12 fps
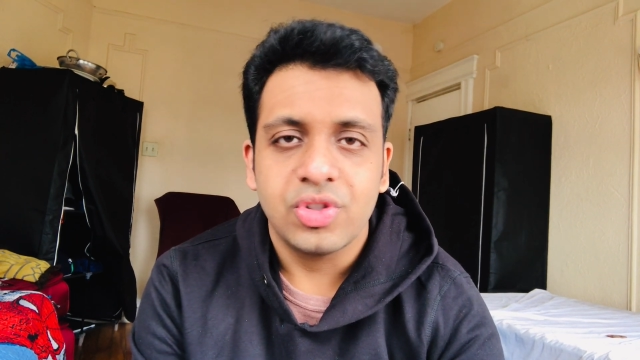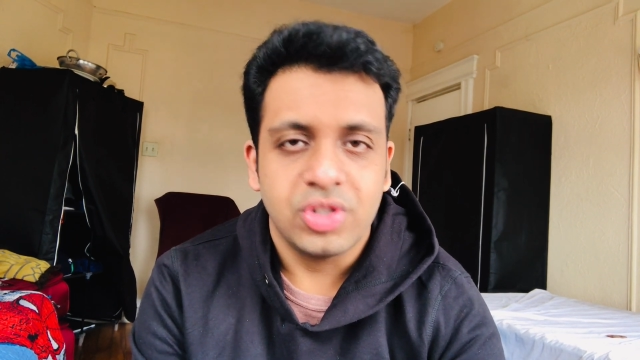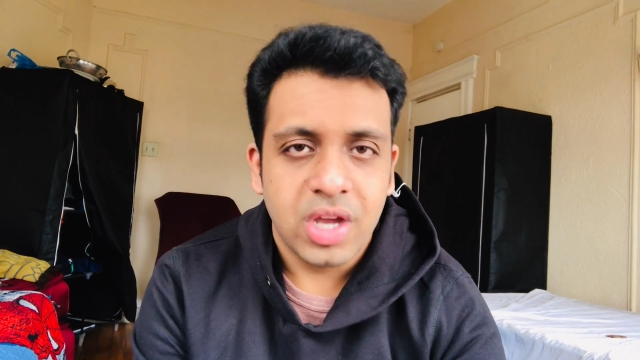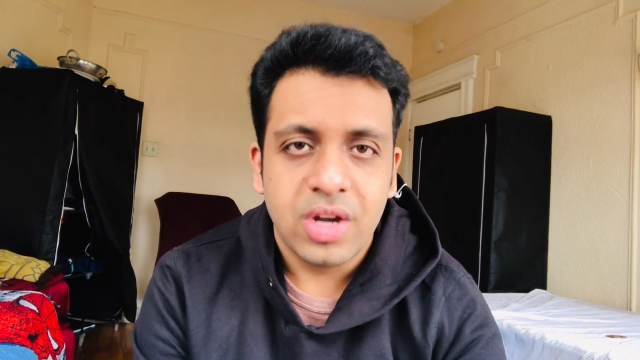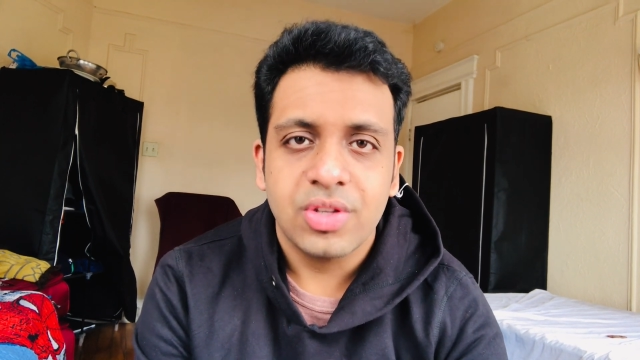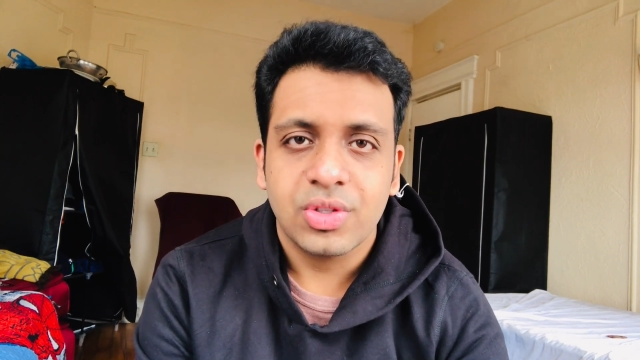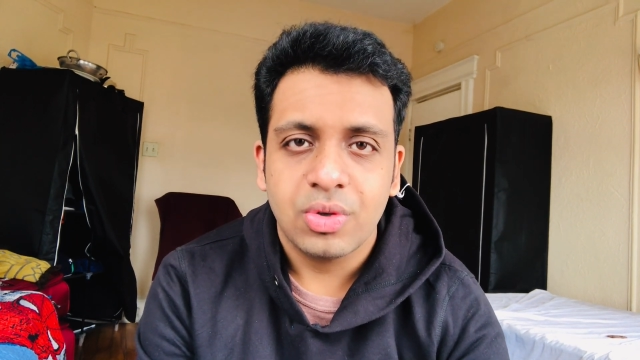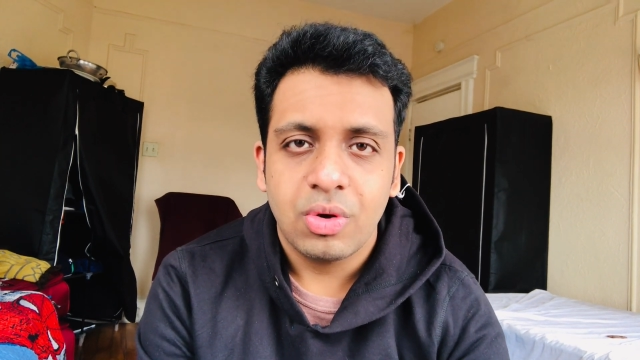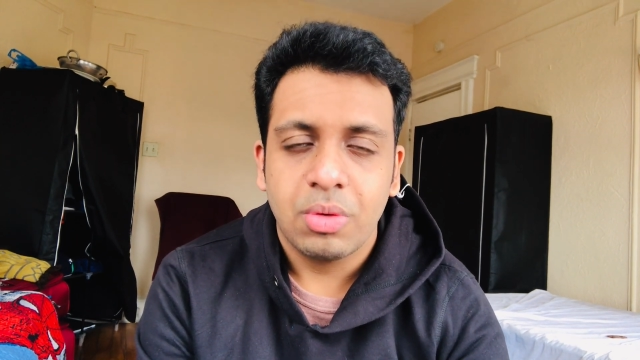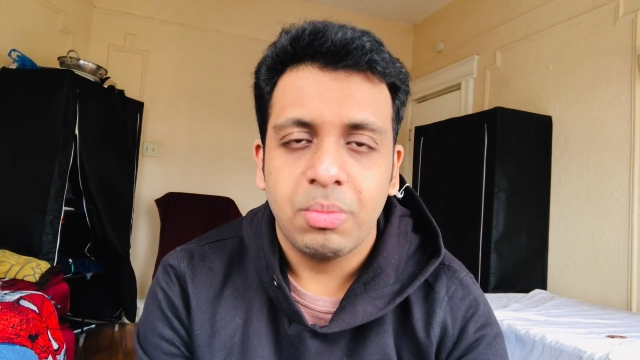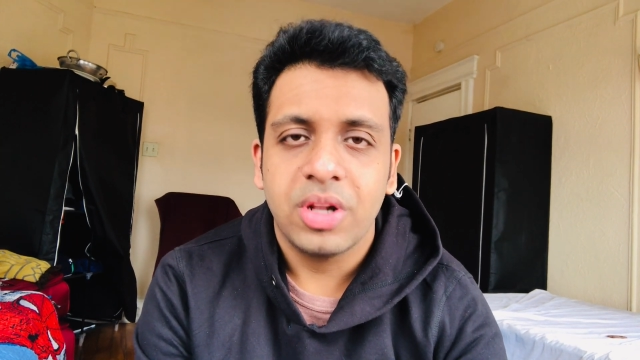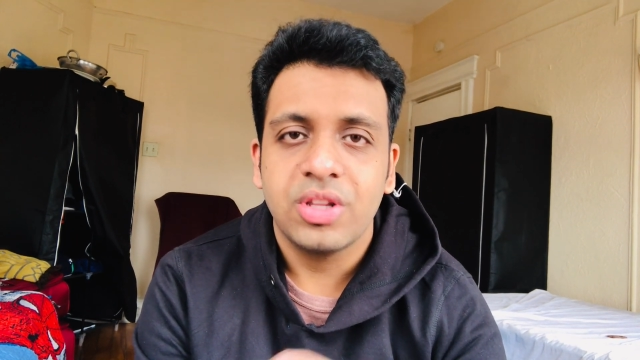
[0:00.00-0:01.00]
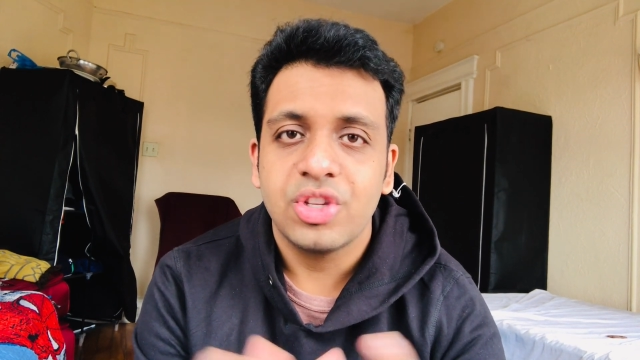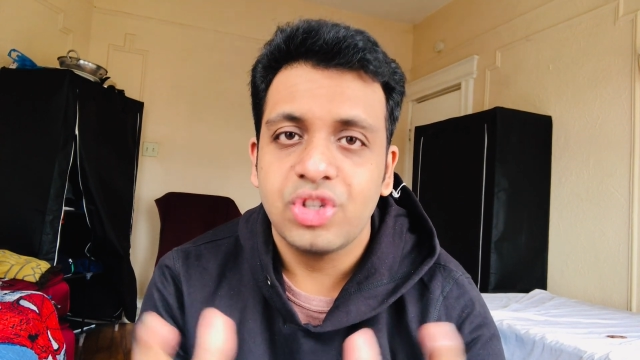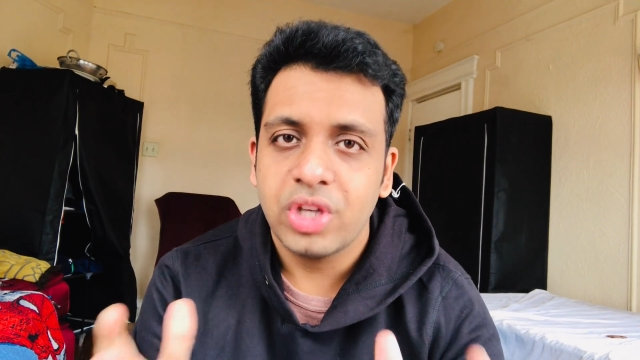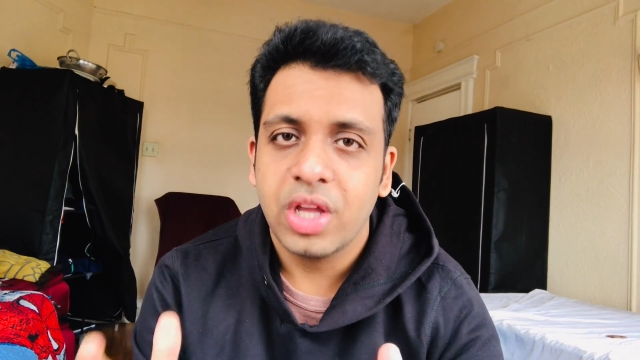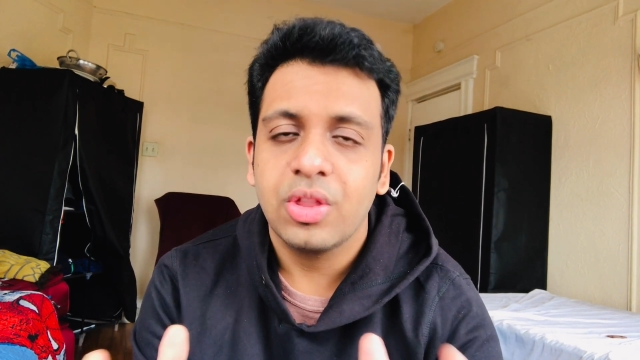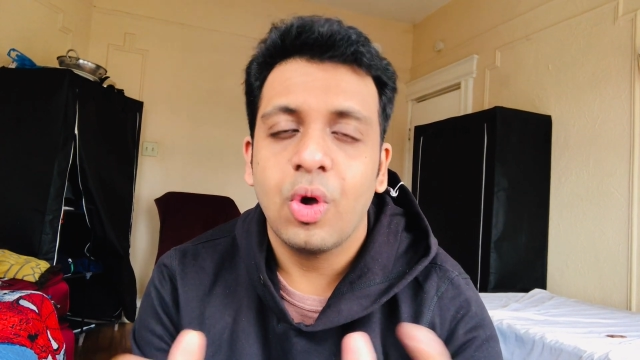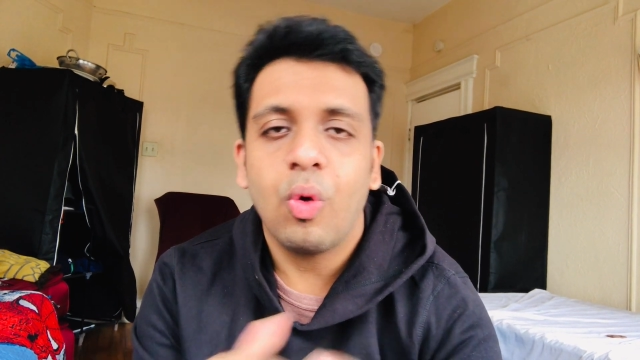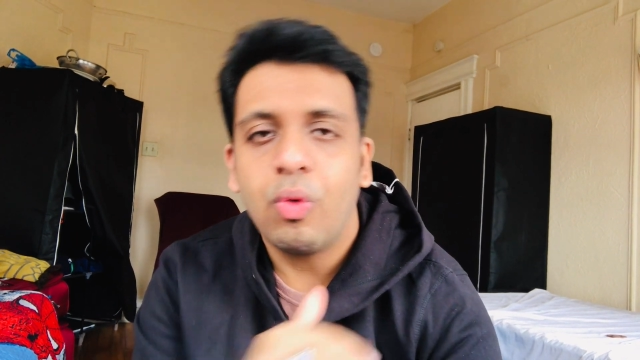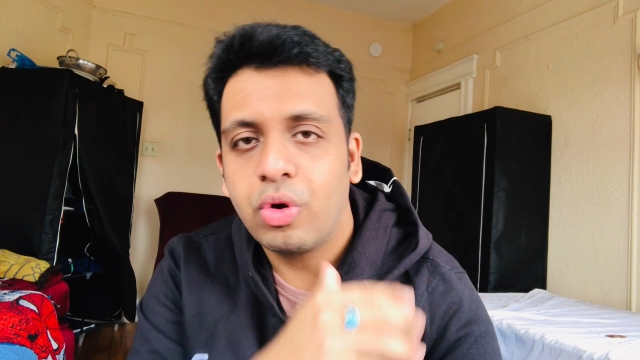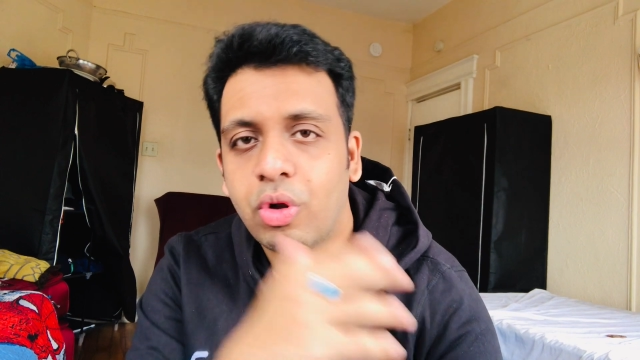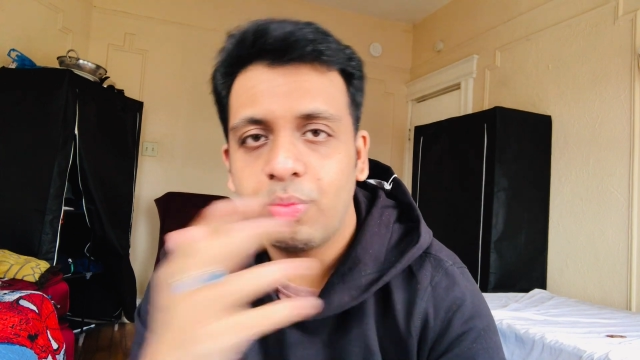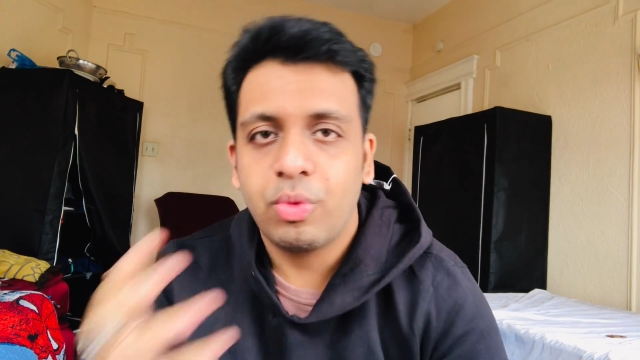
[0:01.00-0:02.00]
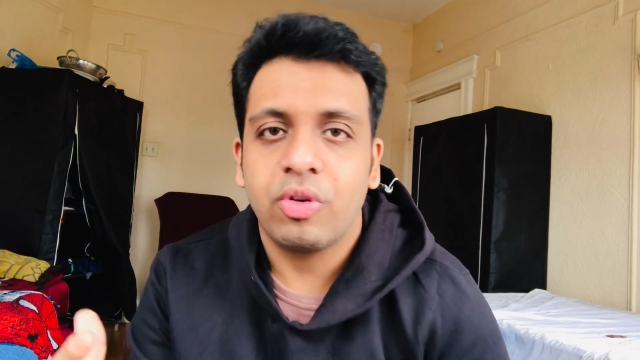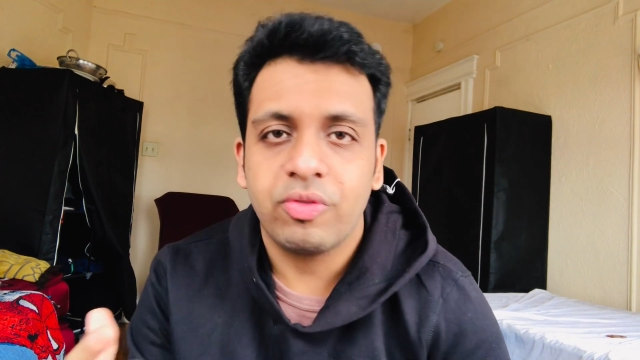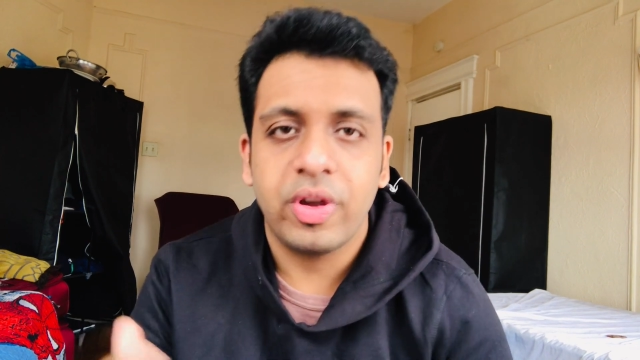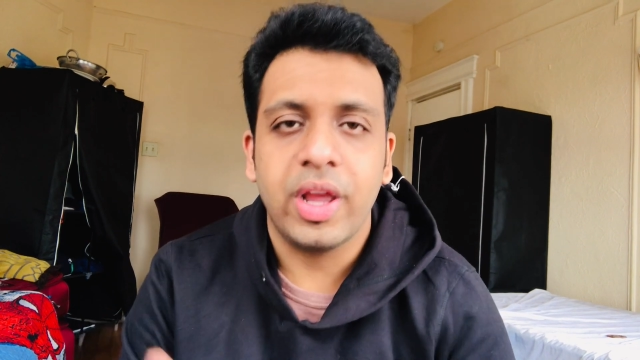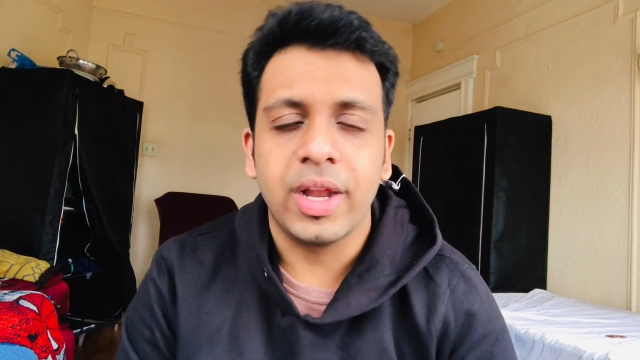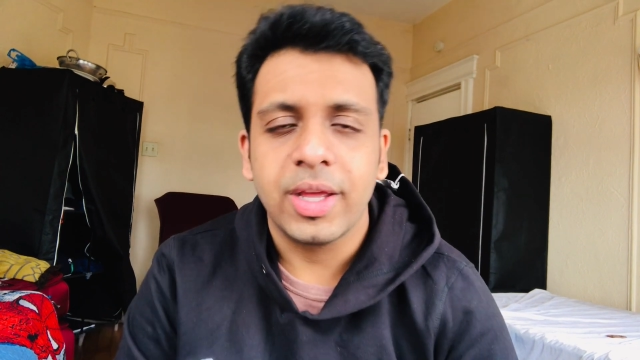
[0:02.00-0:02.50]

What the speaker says: GRE score, but they check the overall profile